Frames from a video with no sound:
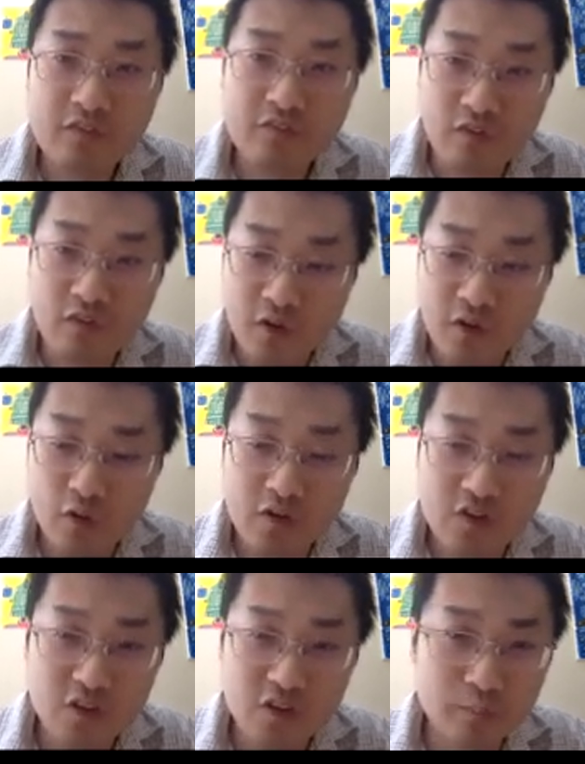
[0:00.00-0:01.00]
for the Euler
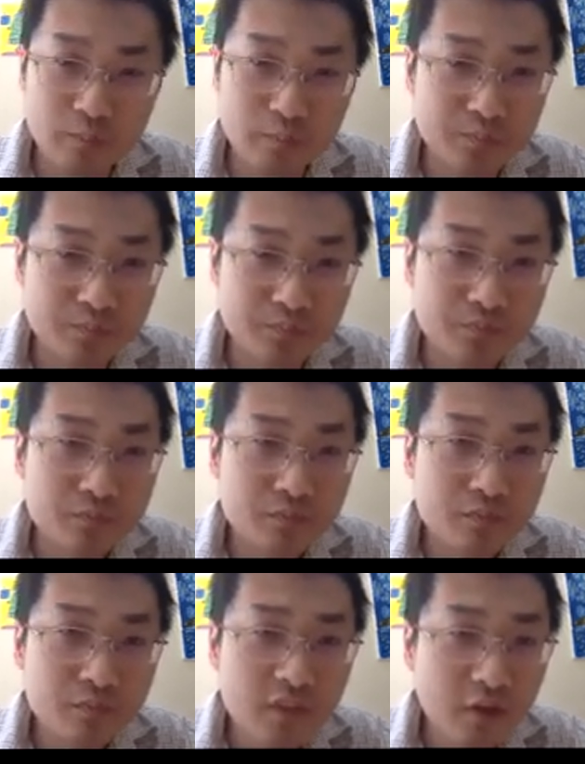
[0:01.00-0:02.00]
scheme.
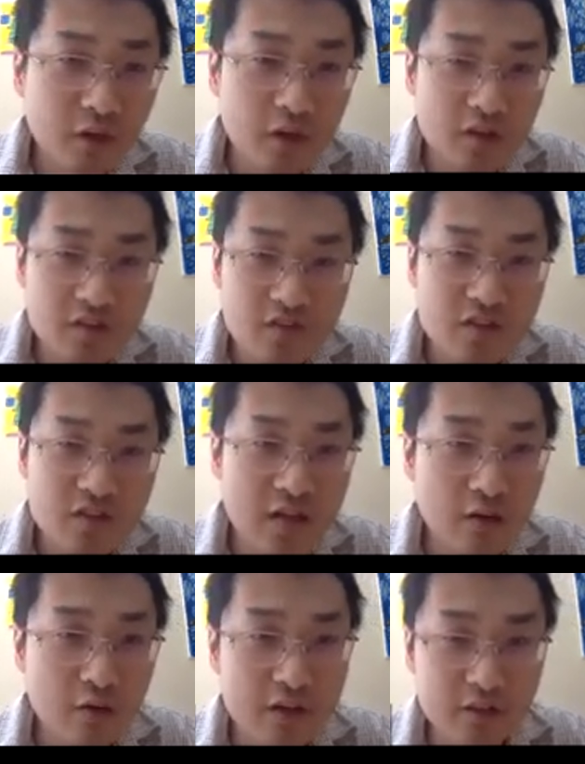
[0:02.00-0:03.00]
Okay, so this
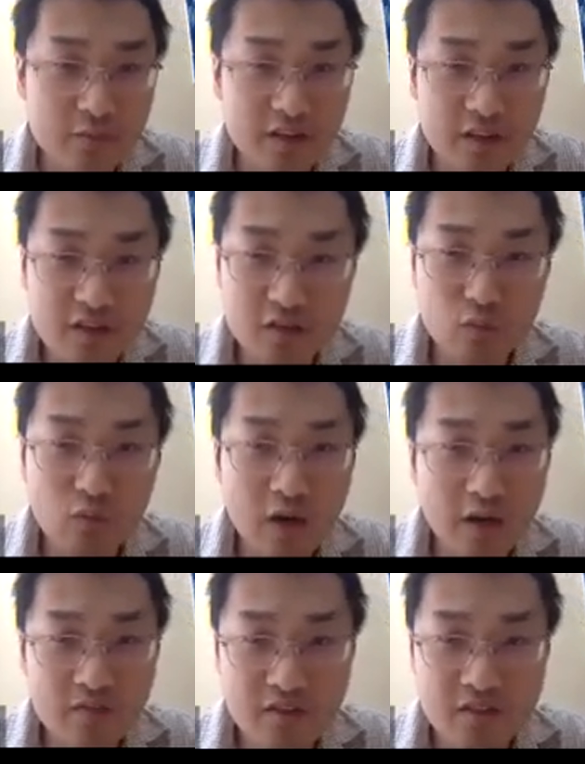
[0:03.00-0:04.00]
is our explanation
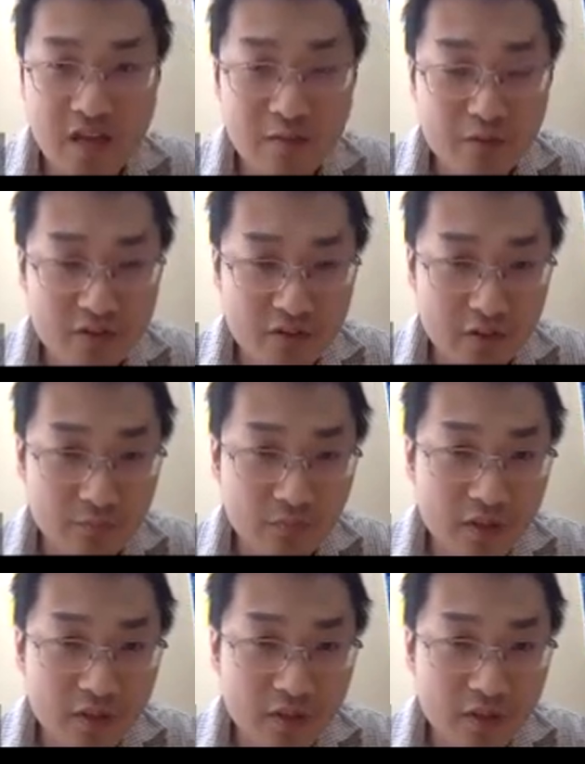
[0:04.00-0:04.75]
why this happens.